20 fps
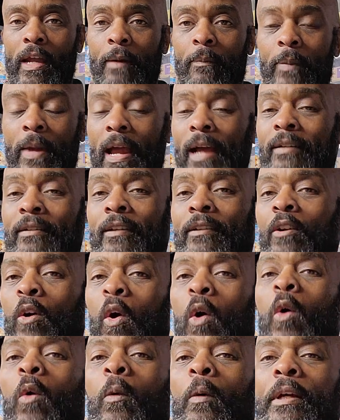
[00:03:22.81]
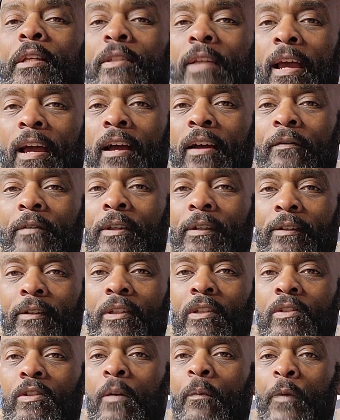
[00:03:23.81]
impact, and always have at
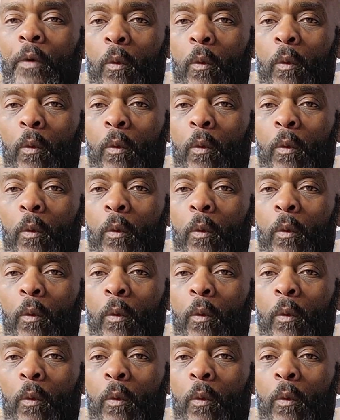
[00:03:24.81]
least